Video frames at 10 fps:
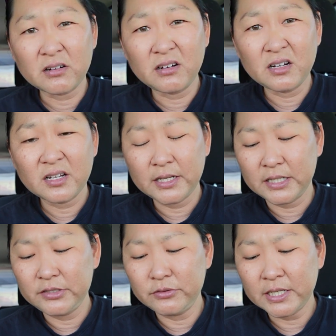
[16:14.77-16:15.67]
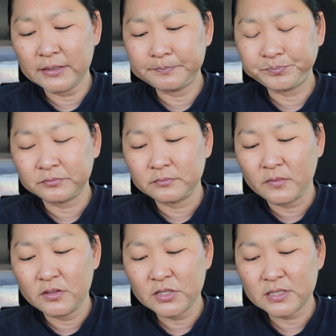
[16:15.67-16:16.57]
on, and you get
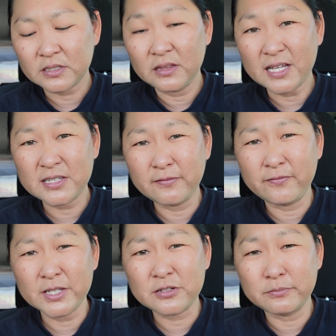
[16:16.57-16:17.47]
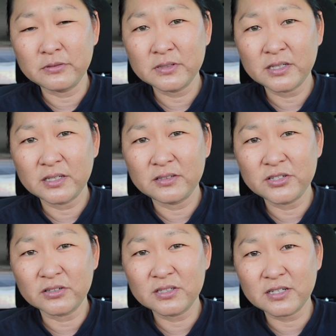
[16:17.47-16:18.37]
just lots of vegetables and
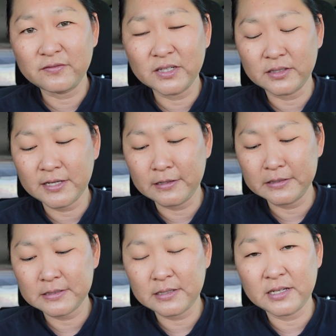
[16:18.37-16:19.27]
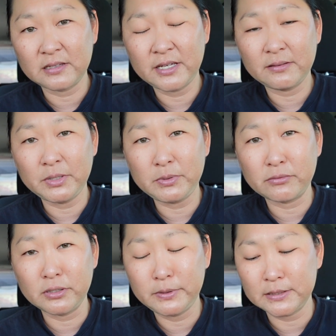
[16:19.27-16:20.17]
junk stuff like the carrots and like maybe
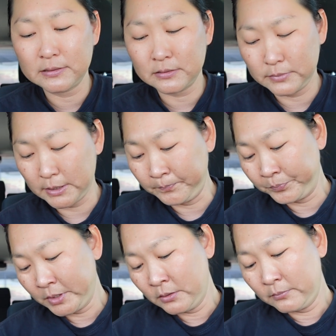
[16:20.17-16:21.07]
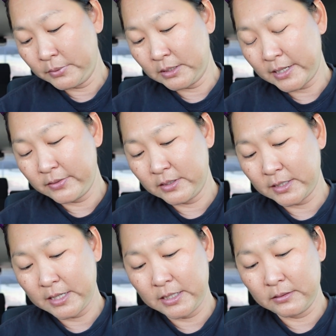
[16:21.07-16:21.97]
3 pieces of meat. But I think
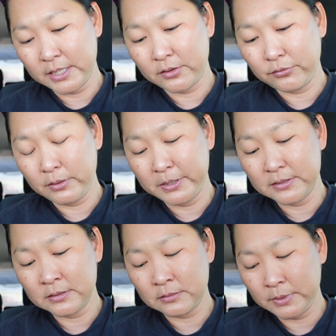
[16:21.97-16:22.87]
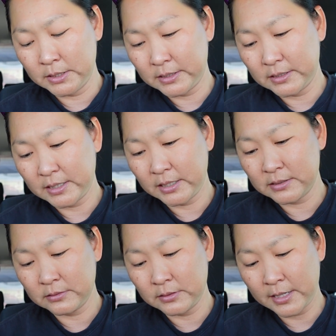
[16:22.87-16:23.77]
I ate like 3 pieces of meat, and I
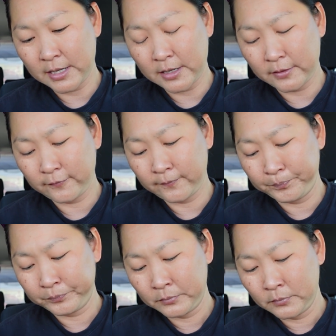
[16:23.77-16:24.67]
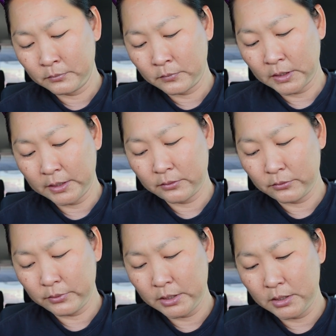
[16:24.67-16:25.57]
still have like
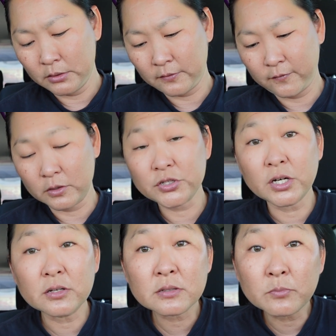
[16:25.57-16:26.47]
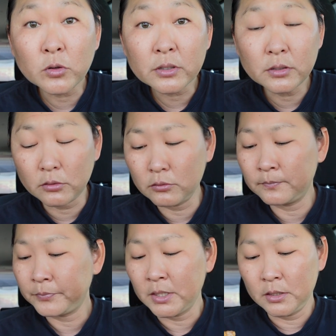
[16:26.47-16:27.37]
3 or 4 chunks more to go,
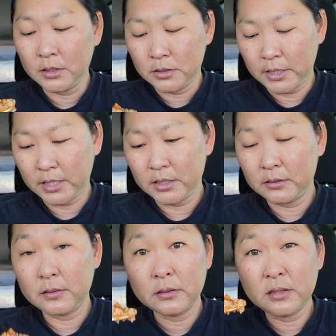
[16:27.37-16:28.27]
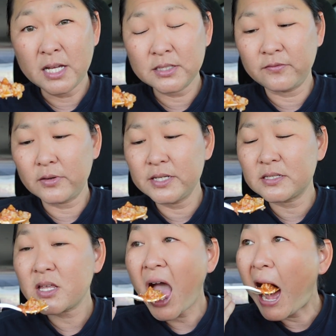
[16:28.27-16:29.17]
and lots of rice